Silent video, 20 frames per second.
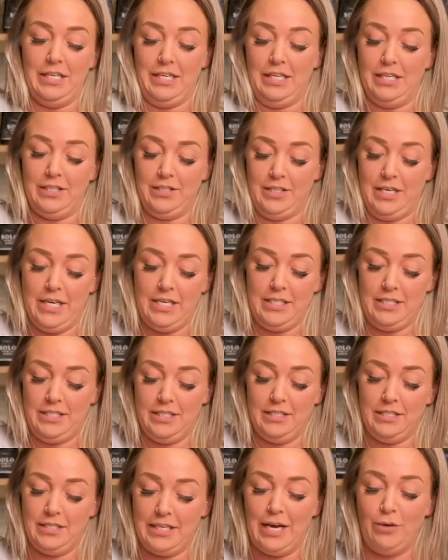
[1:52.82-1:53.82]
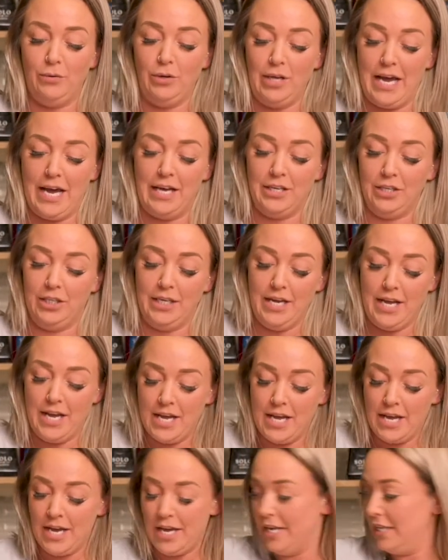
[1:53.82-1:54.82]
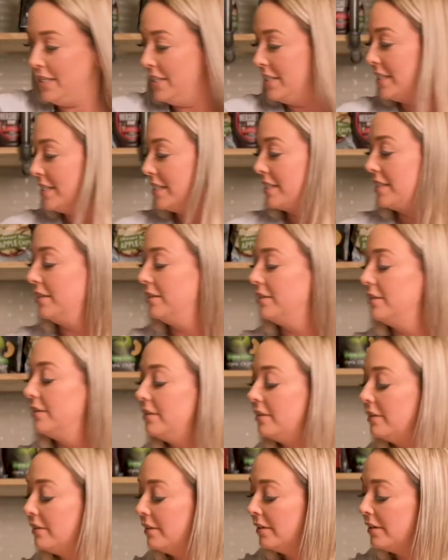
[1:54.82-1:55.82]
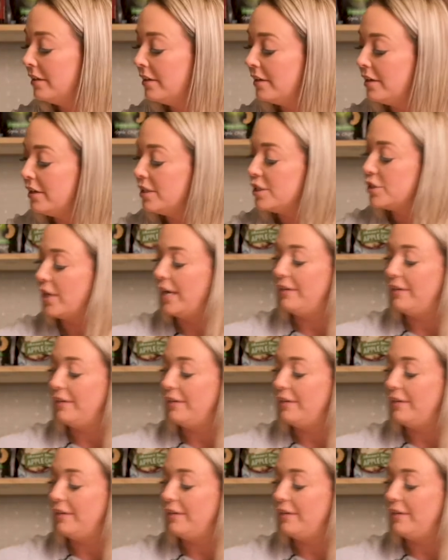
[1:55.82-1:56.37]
All right, now we'll add our eggs. So I